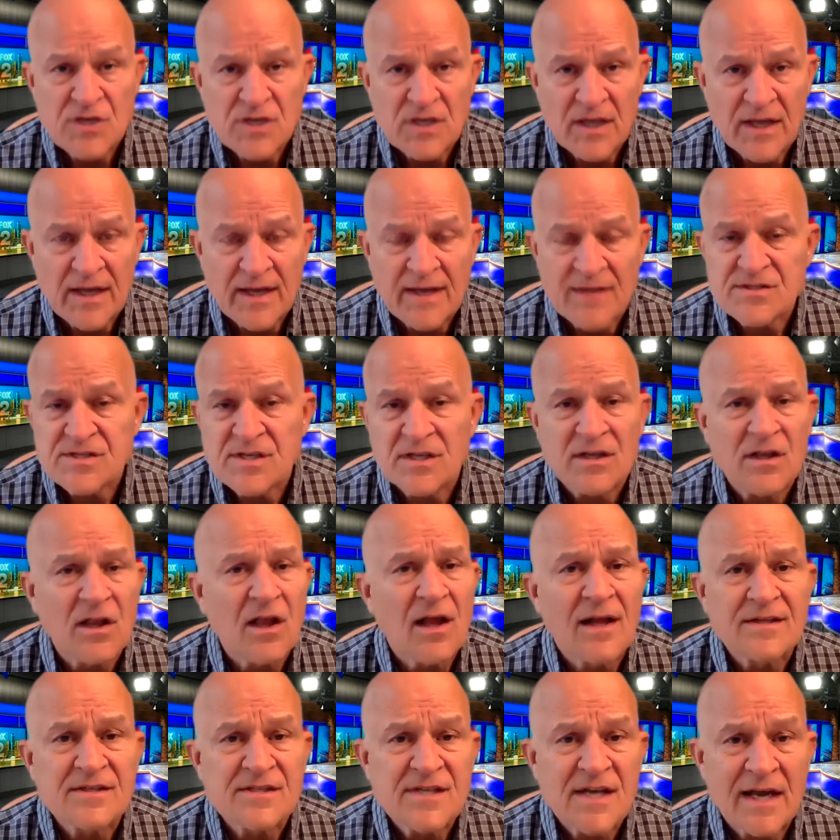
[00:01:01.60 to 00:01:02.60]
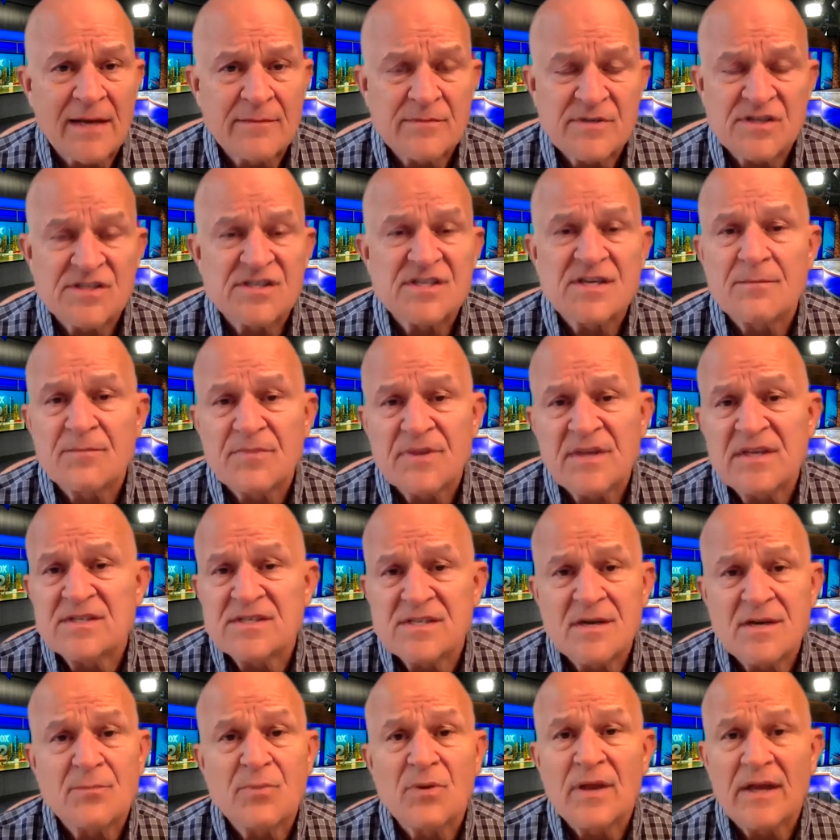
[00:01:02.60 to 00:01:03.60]
clients, and a lot of times it's something
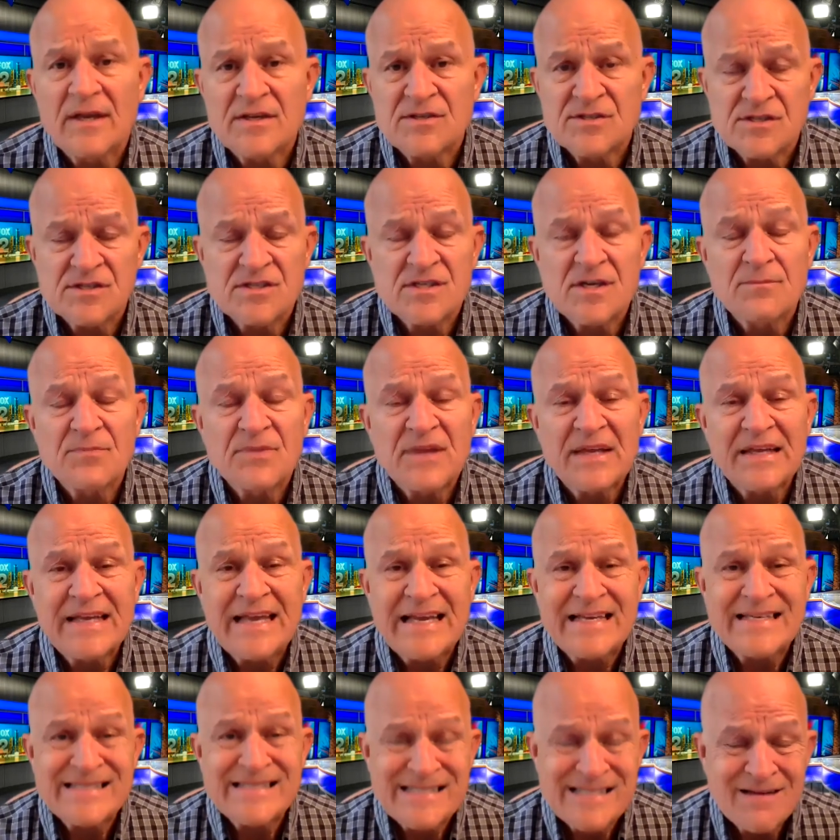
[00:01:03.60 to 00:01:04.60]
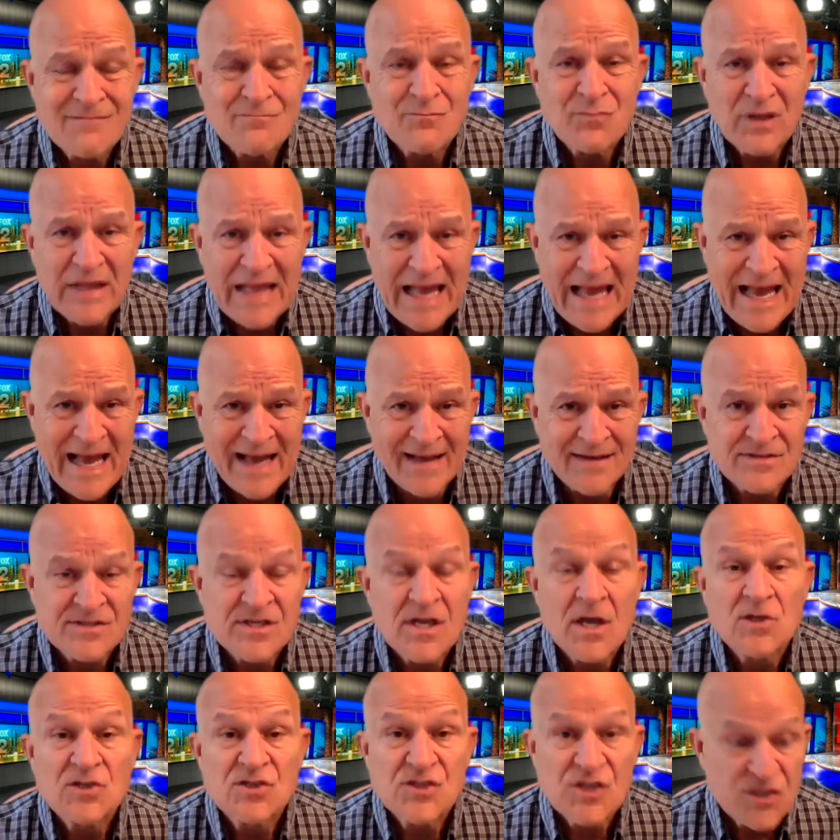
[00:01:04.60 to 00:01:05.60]
simple as something as simple as
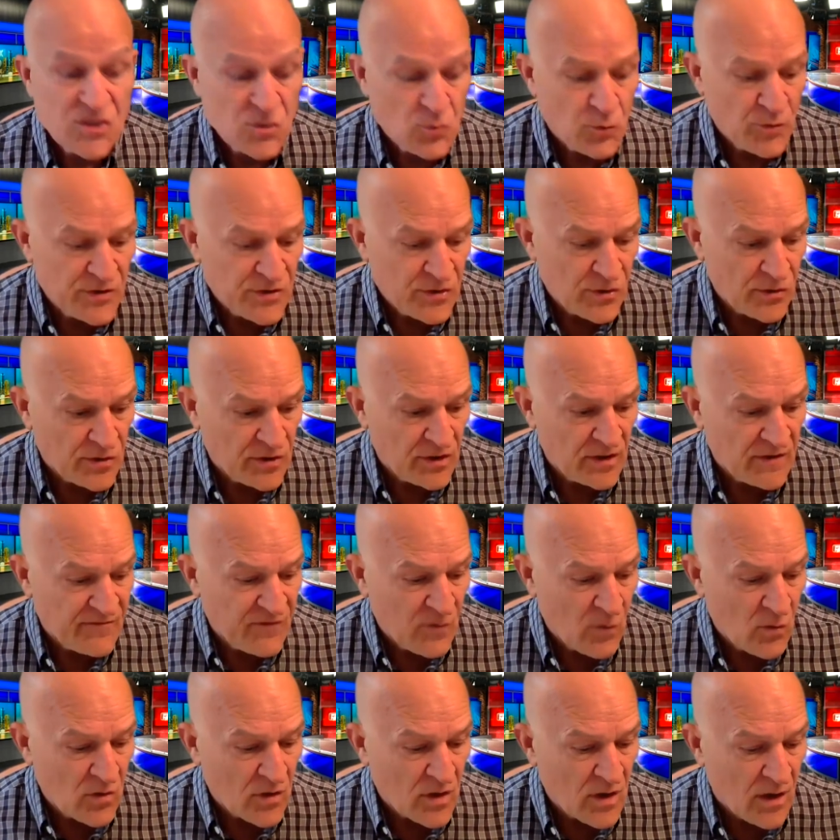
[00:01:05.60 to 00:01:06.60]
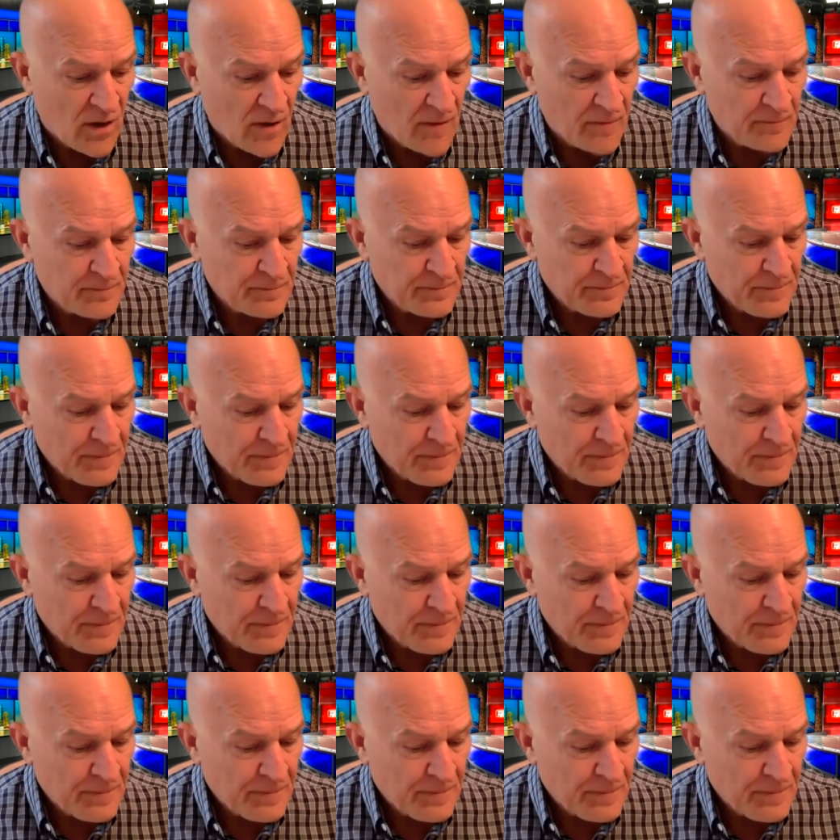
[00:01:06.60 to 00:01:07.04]
just returning a phone call.